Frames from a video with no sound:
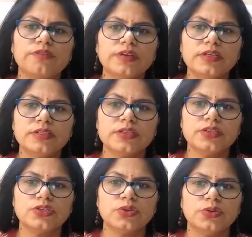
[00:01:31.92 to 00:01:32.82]
his
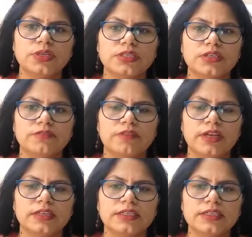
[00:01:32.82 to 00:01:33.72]
stories
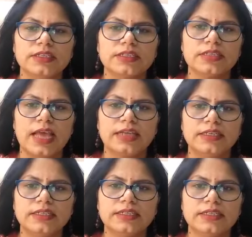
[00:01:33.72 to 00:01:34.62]
reflect this
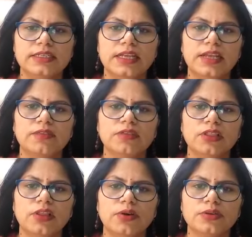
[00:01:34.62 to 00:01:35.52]
sadness, dealing
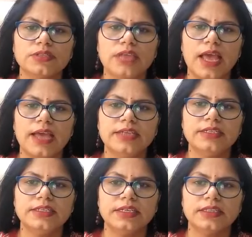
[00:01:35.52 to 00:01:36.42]
with loss
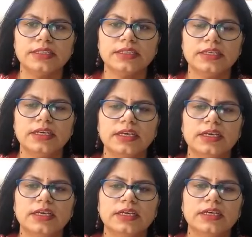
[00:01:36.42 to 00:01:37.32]
and death.
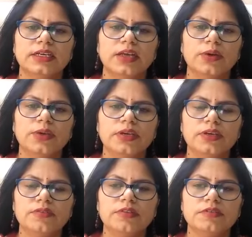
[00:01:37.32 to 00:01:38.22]
Now
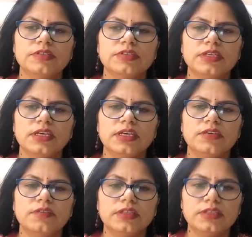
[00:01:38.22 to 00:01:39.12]
here we will see
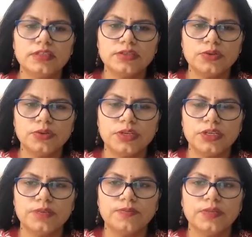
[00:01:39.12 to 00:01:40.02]
even this
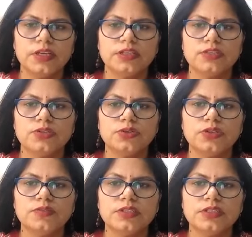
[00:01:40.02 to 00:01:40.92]
story, the
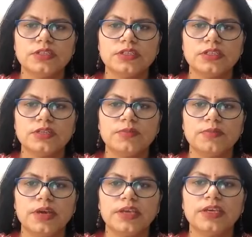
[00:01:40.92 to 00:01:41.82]
story which is written
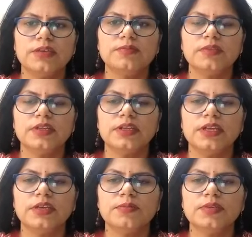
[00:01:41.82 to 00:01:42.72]
by him. The
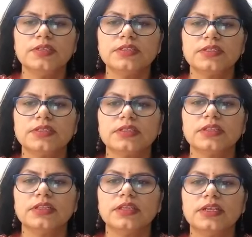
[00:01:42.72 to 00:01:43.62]
name is
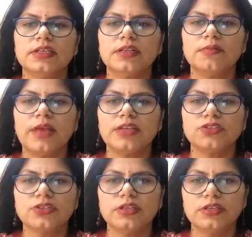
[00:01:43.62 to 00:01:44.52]
The Little
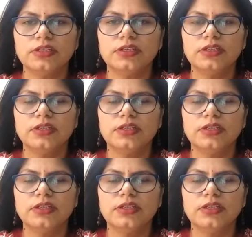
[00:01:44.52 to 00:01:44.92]
Match Girl,